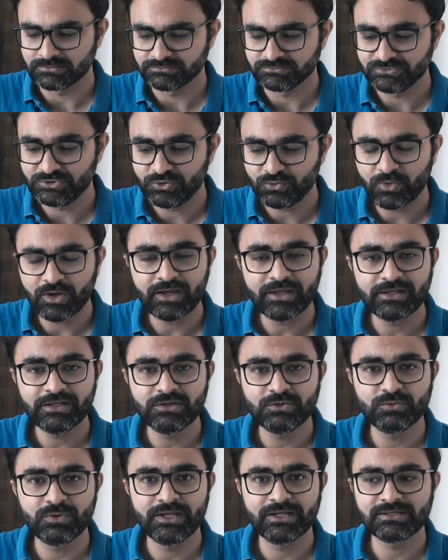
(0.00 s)
UI
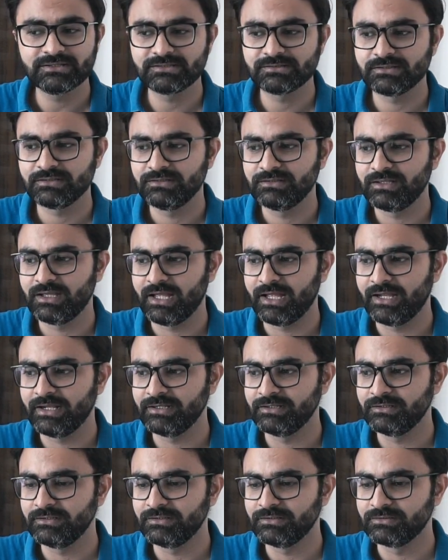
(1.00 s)
and UX,
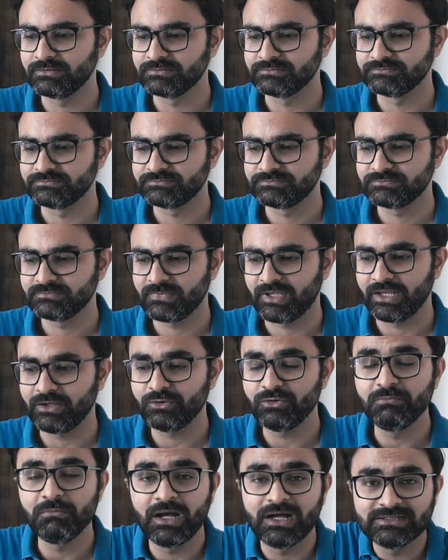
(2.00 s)
and I
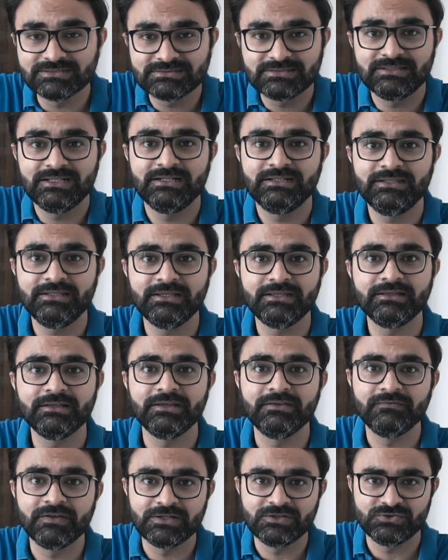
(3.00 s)
could master that
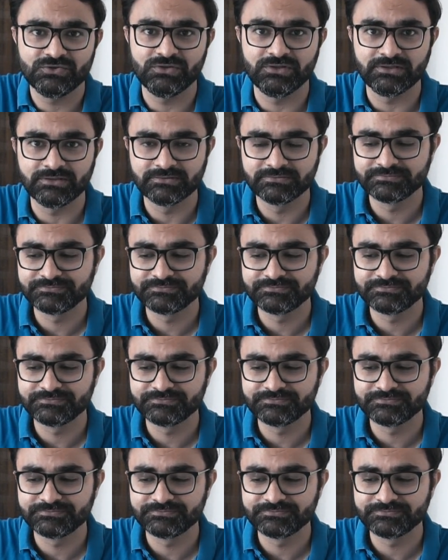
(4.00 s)
thing eventually.